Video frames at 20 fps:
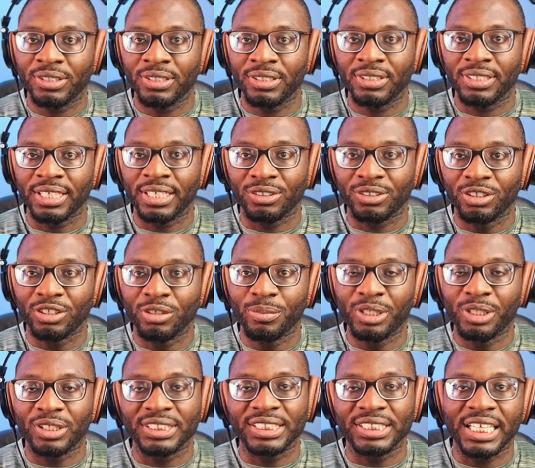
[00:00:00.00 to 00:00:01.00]
taxonomy
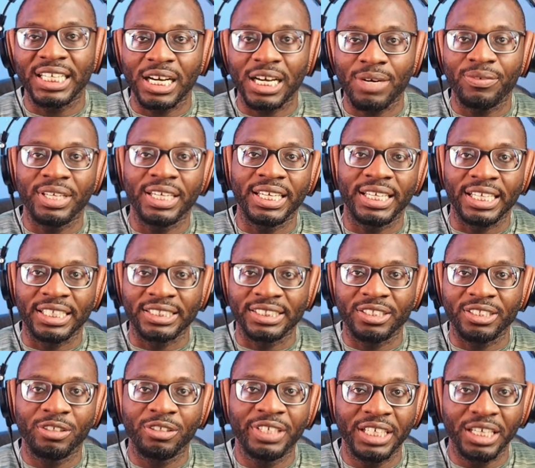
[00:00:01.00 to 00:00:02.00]
doesn't have a
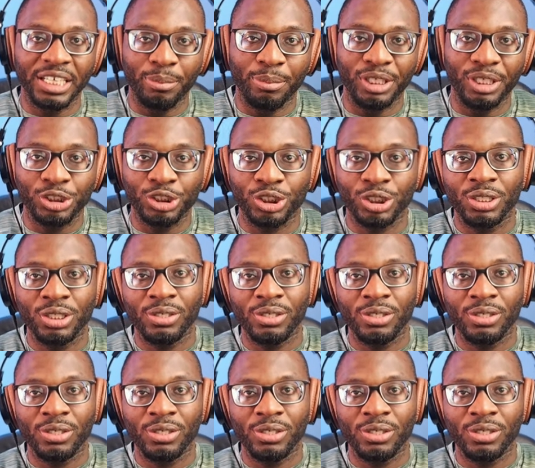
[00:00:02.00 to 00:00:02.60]
category image,